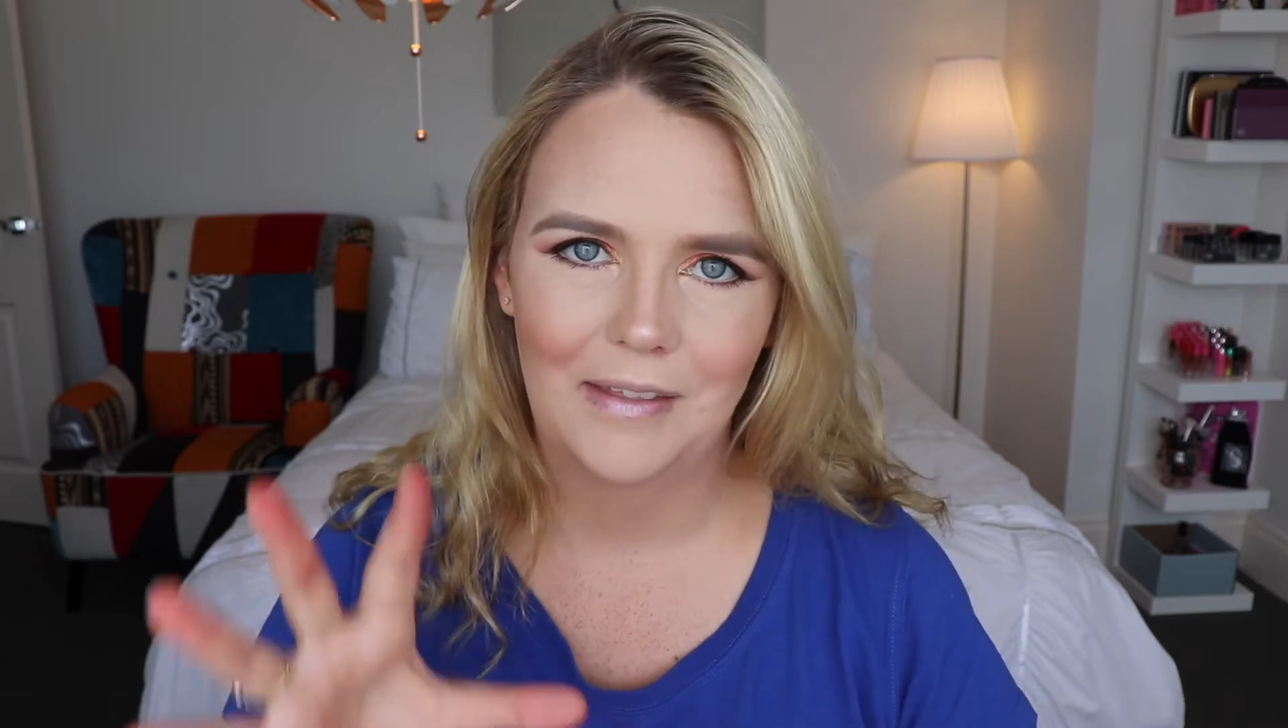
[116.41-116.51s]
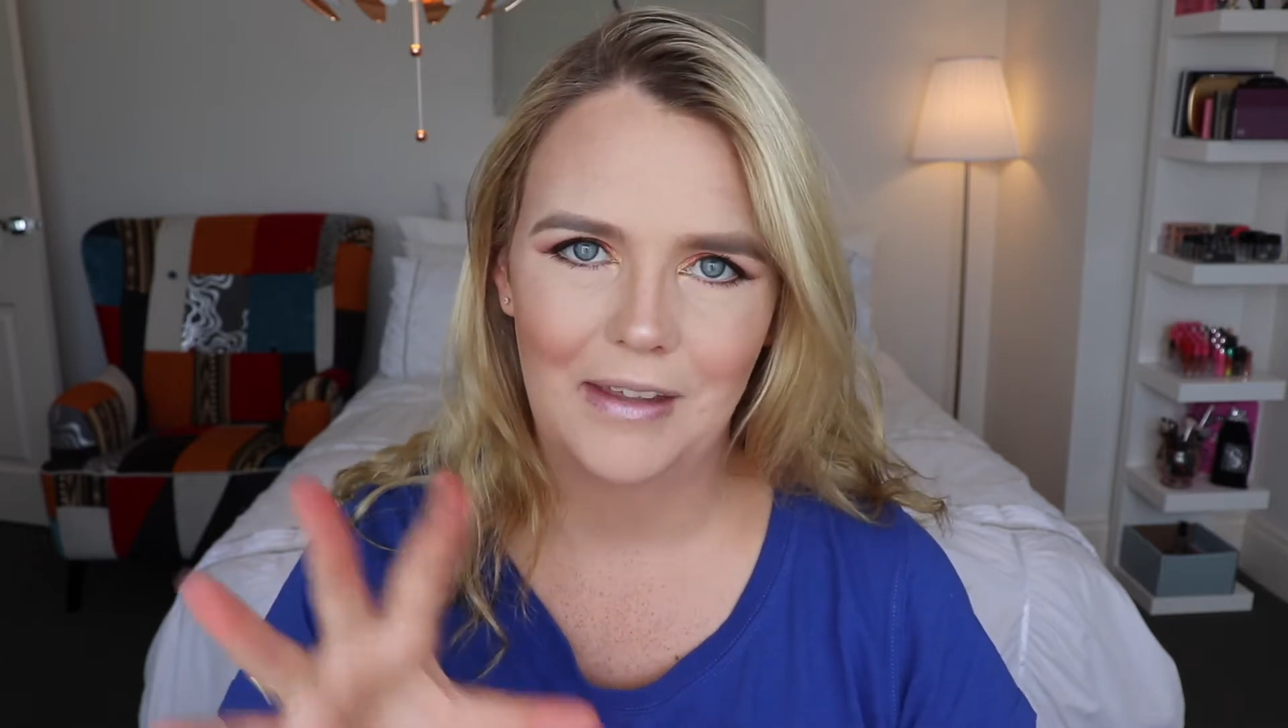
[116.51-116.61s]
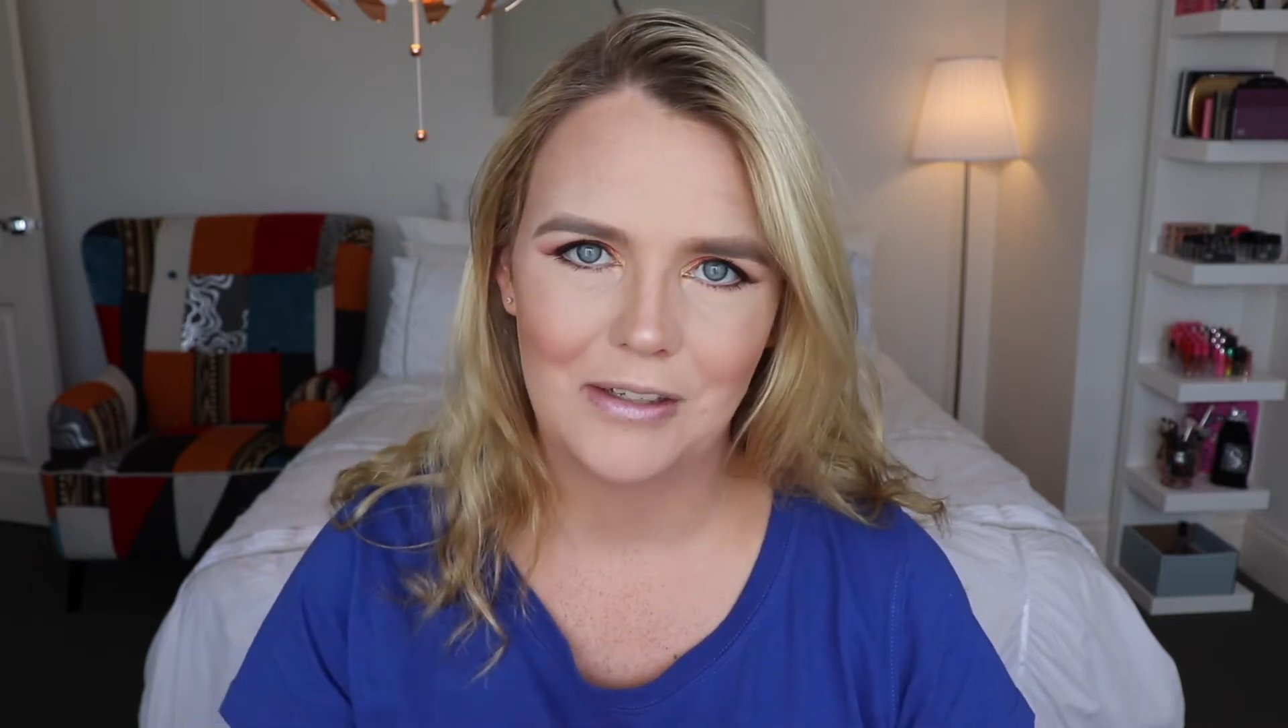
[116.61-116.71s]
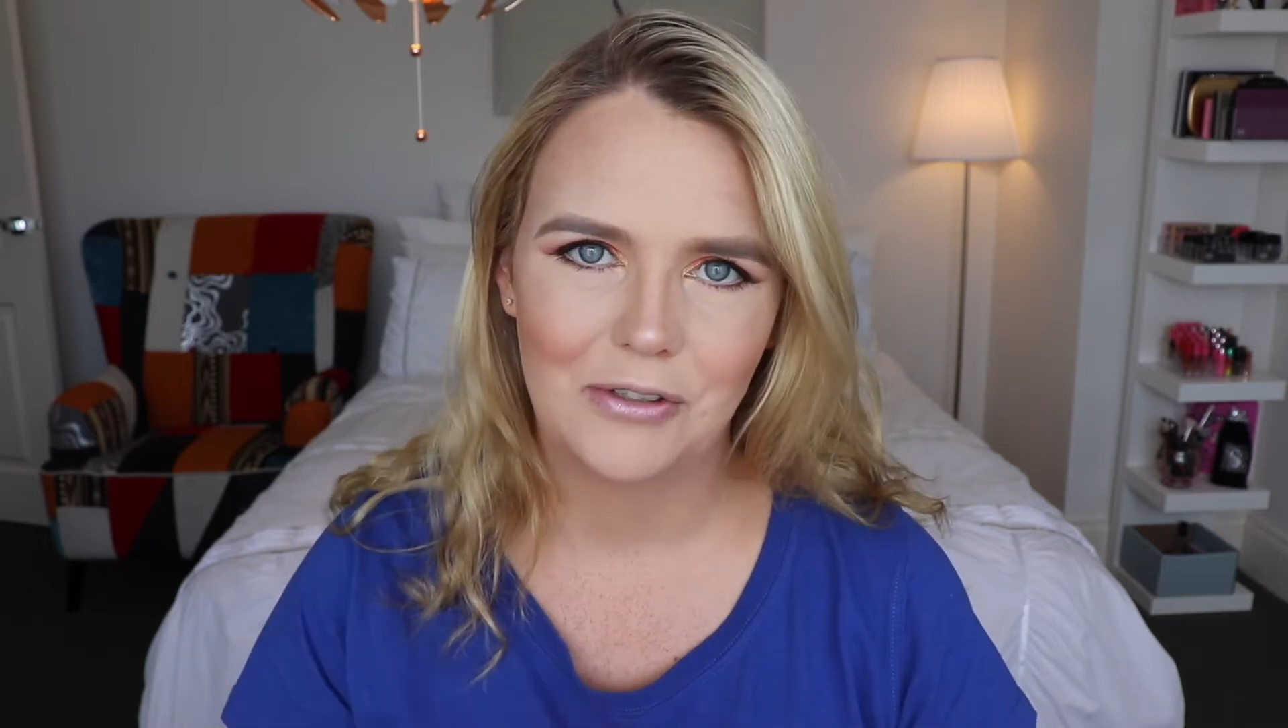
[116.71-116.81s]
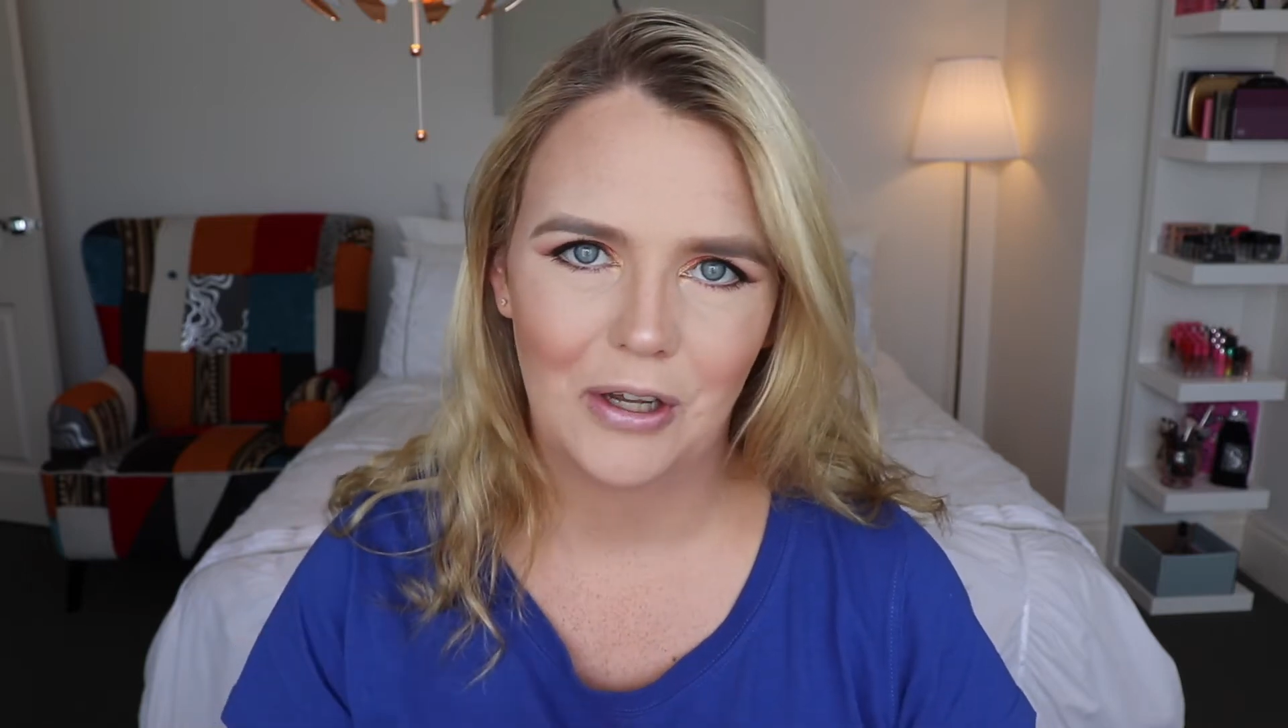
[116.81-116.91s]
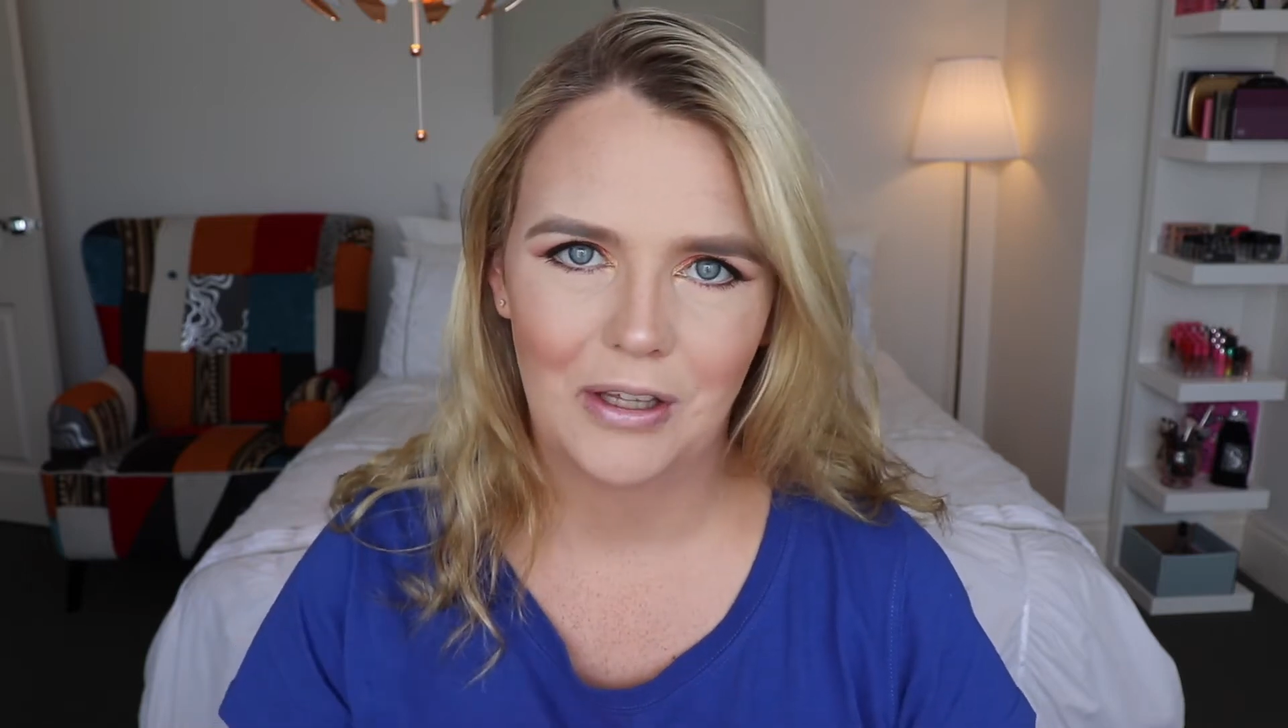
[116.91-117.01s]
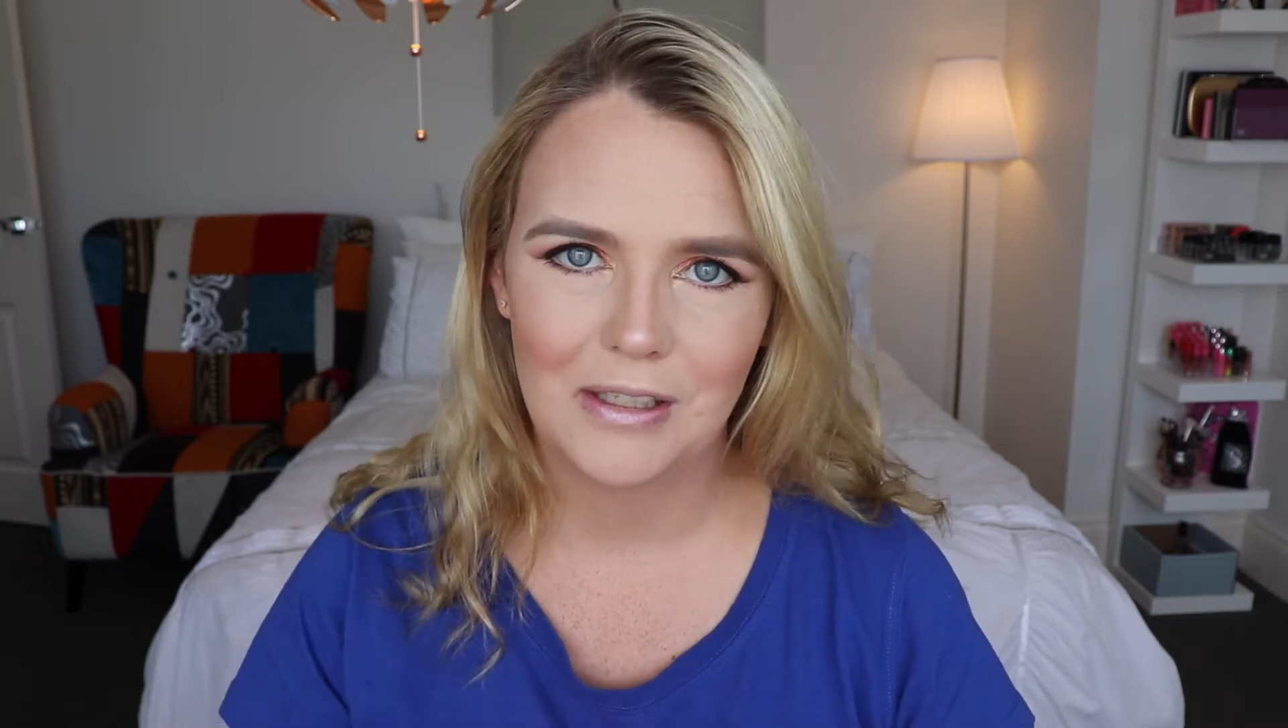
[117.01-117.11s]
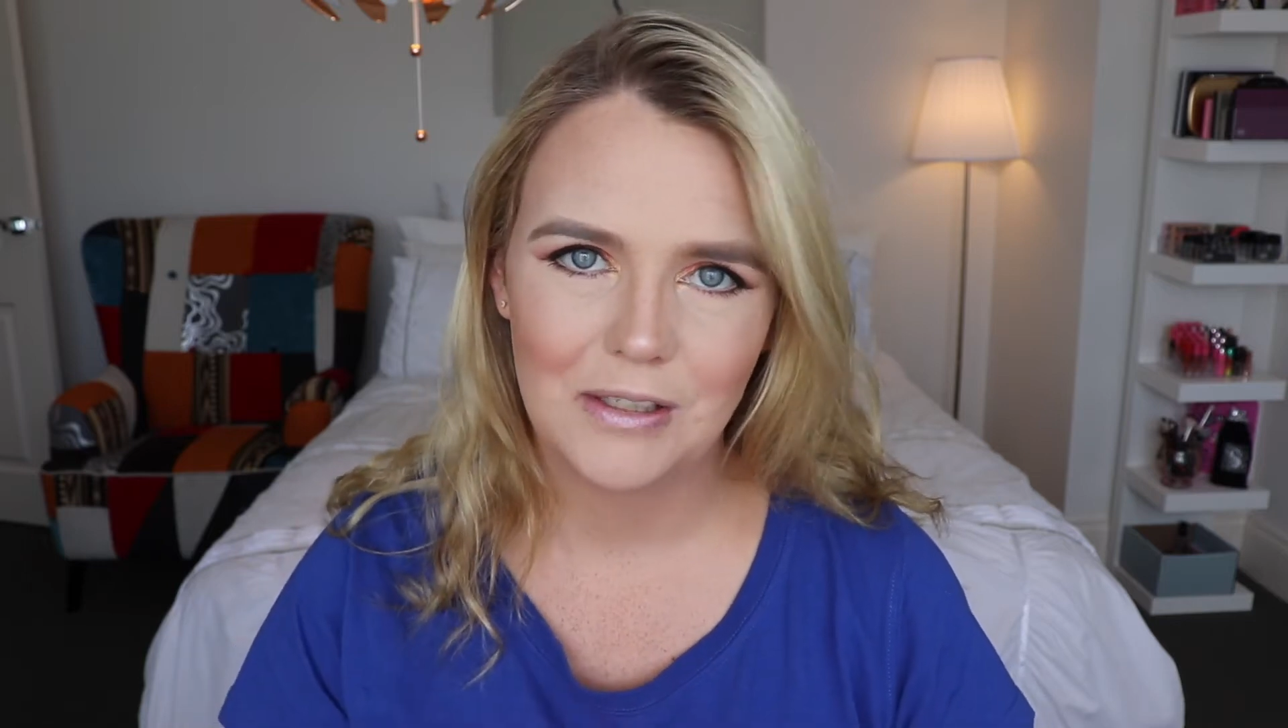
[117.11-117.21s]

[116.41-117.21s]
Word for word: at the Australian